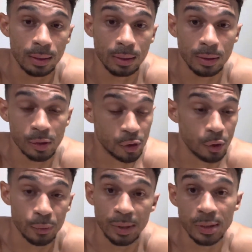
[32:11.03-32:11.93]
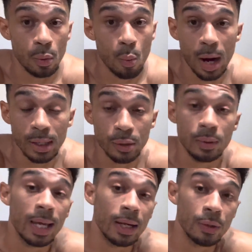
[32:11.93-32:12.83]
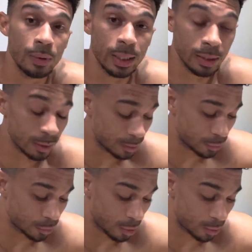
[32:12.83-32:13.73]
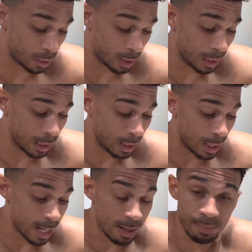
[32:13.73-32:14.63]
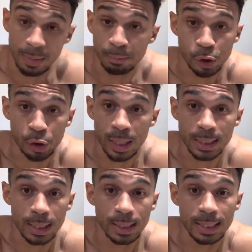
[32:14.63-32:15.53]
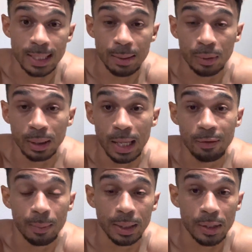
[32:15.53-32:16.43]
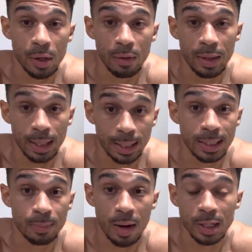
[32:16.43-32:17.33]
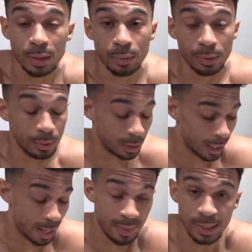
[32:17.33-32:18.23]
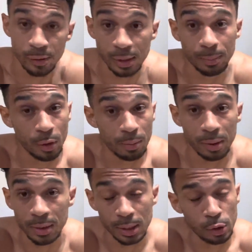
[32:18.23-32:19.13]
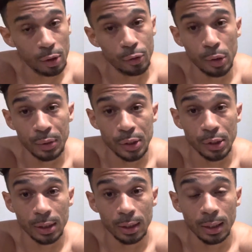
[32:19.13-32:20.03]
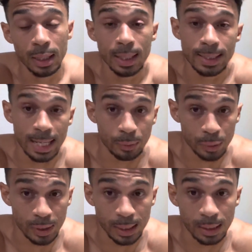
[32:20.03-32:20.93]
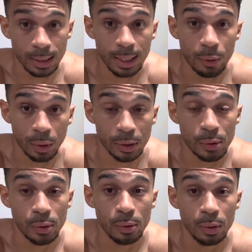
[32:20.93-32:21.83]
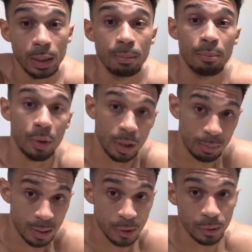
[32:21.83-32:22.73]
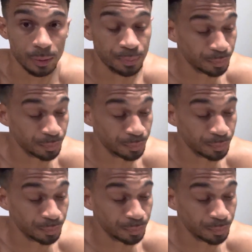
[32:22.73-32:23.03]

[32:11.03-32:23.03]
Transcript: there's no reason why you can't do it either. So I'm just trying to set the example and let everybody know that it is possible. And these are some good meals that you can throw into your daily routine in order to put on muscle